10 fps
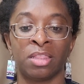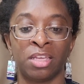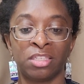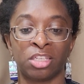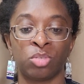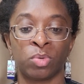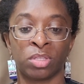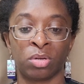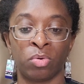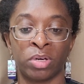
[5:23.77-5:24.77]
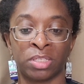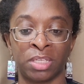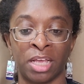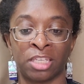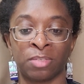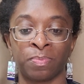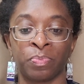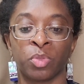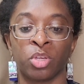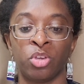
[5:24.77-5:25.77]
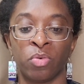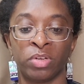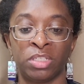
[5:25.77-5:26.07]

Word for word: This is what the Lord says, your